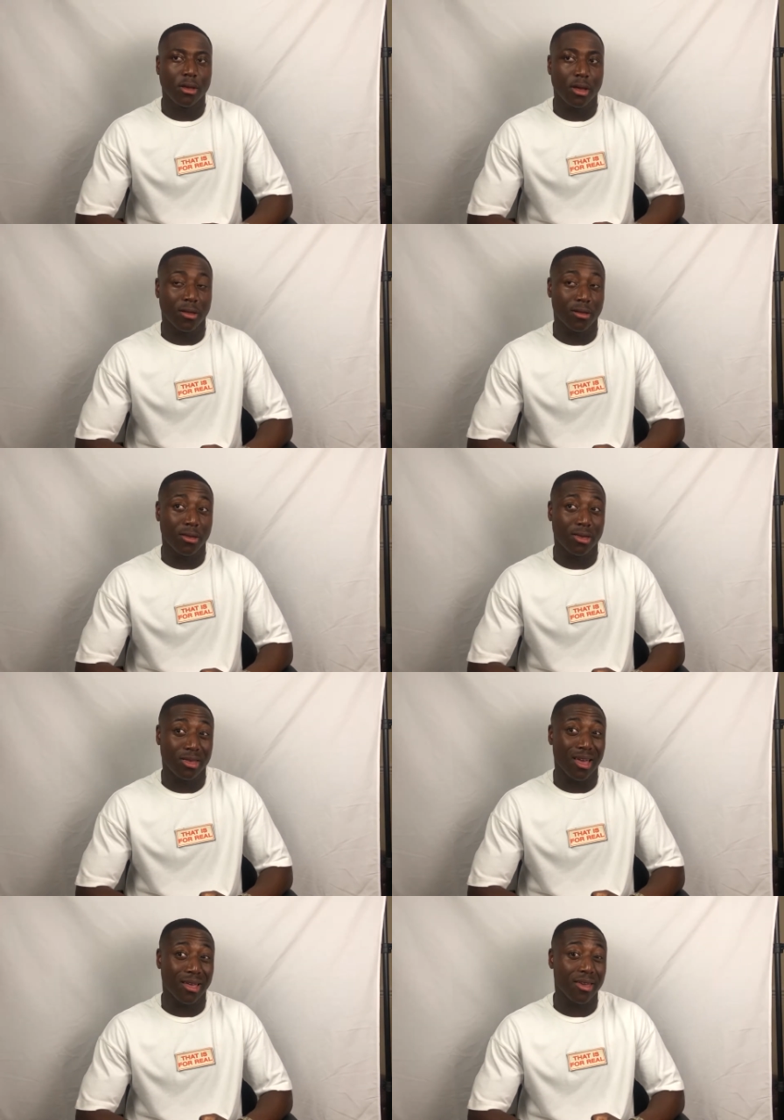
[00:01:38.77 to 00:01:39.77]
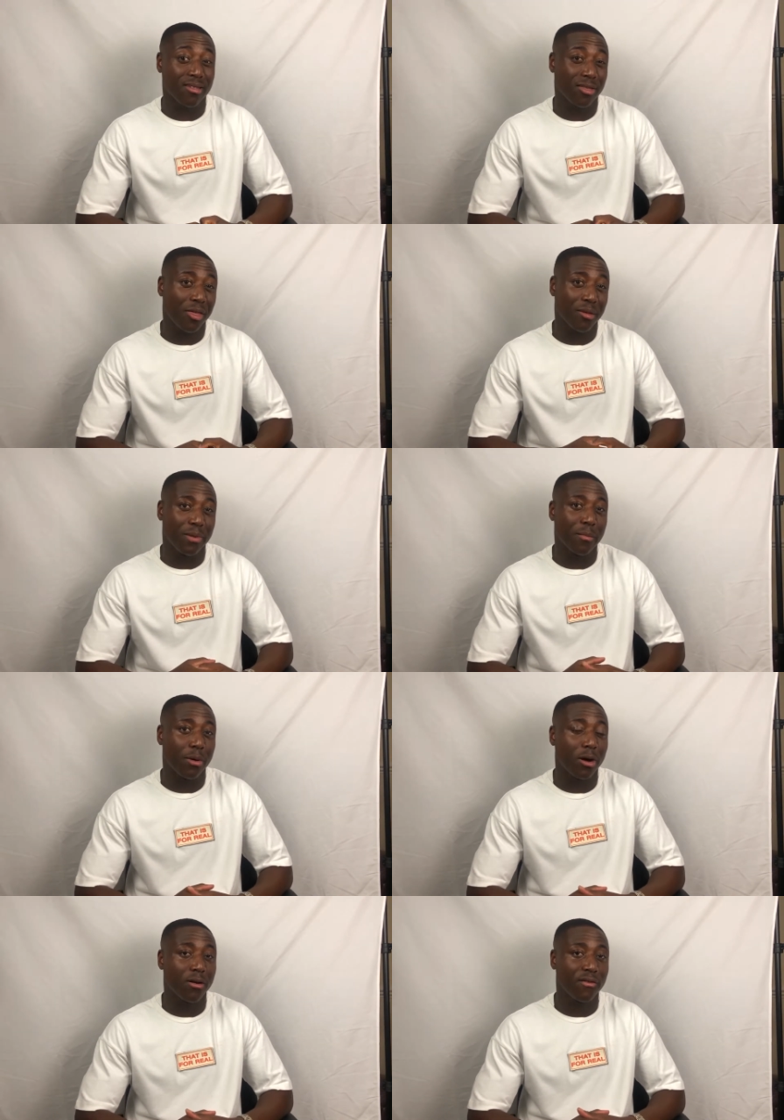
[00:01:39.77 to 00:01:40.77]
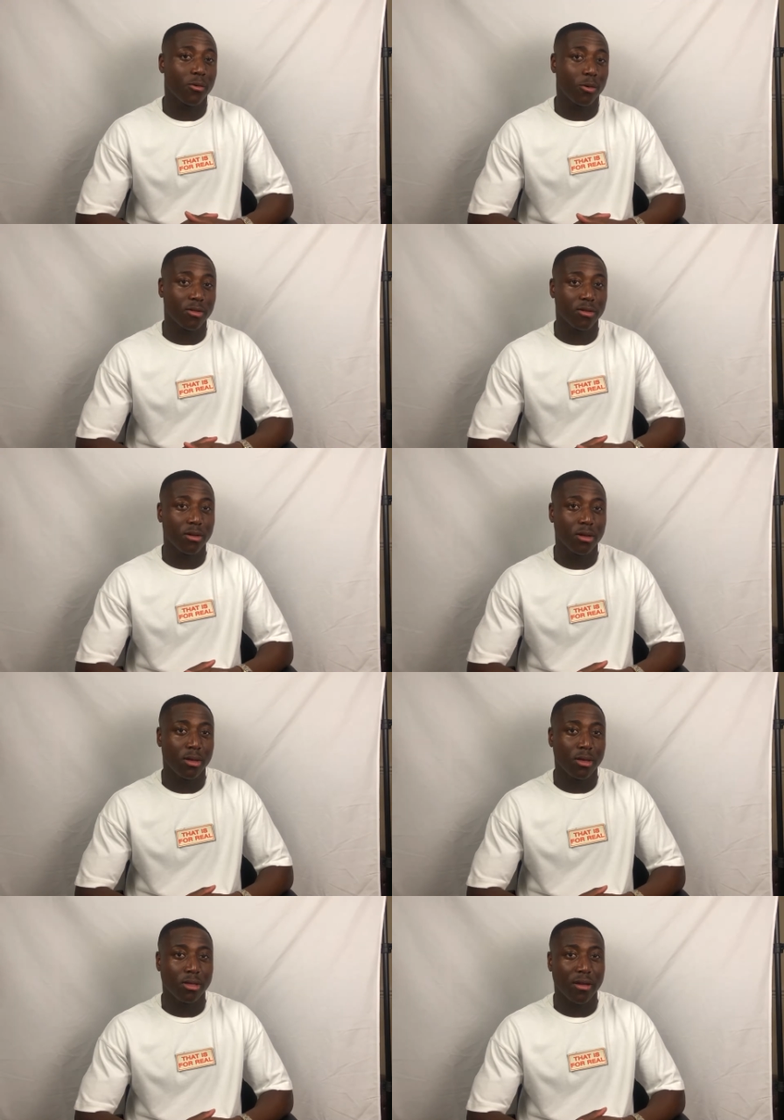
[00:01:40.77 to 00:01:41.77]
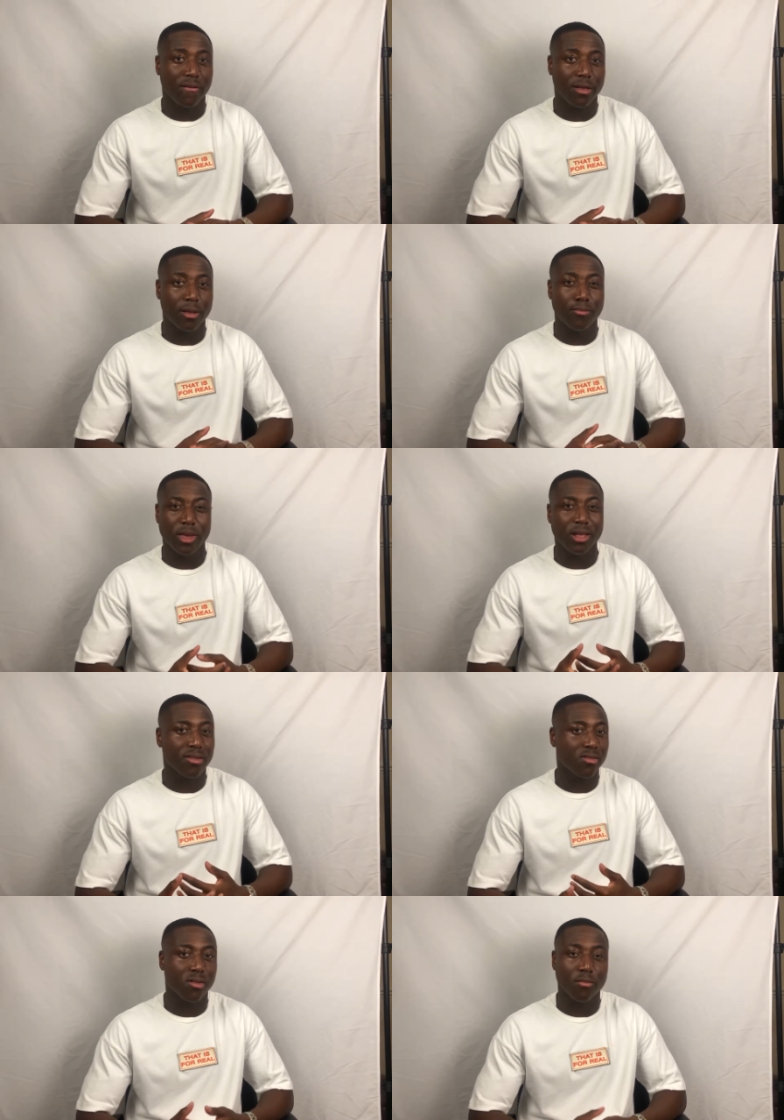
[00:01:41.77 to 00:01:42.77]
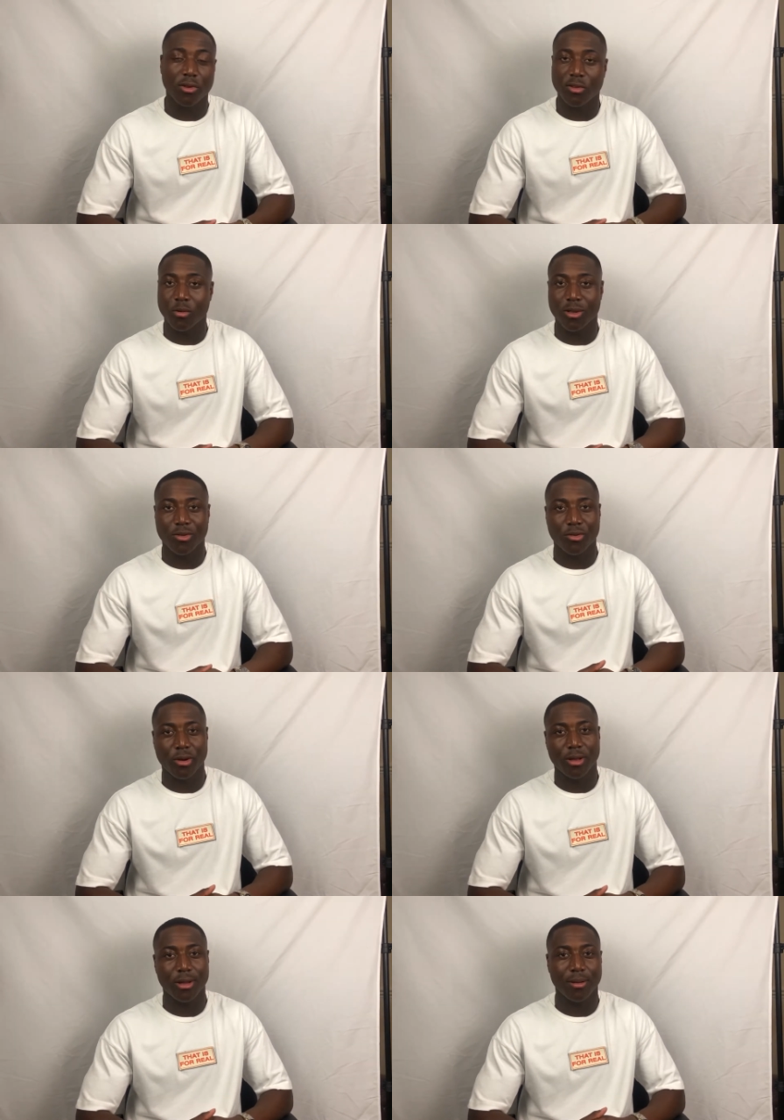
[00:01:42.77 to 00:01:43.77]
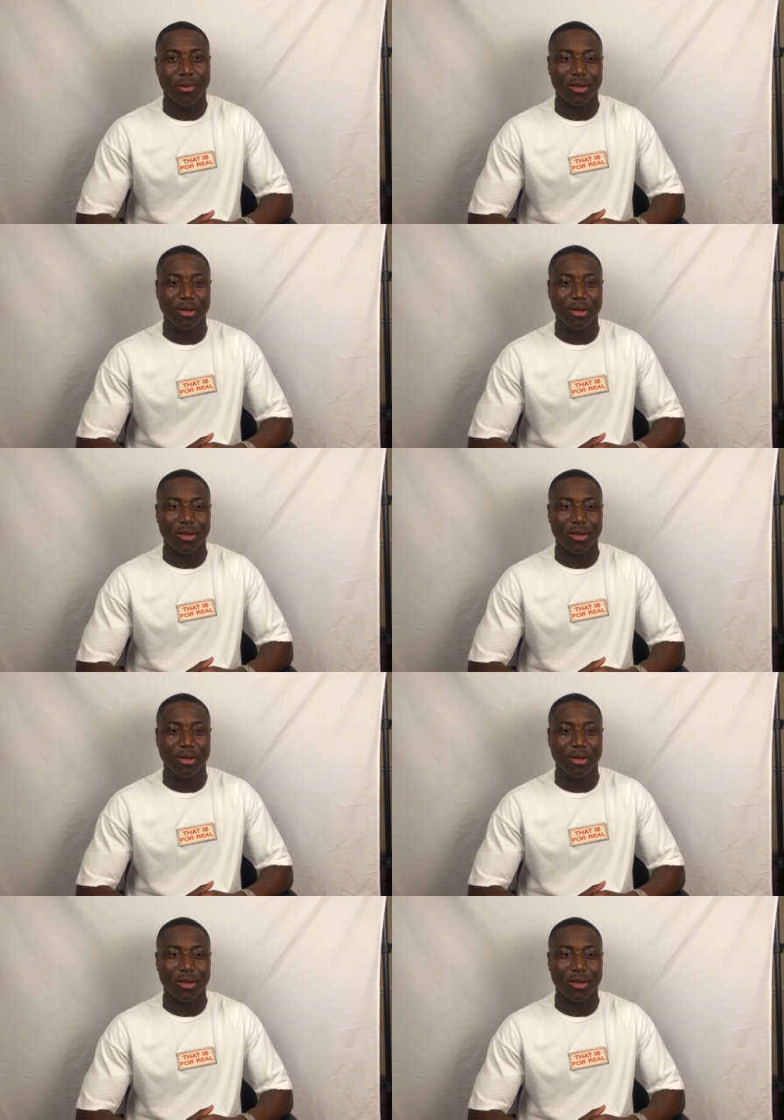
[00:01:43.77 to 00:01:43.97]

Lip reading: I guess another big part of it was definitely me listening to music when I was growing up.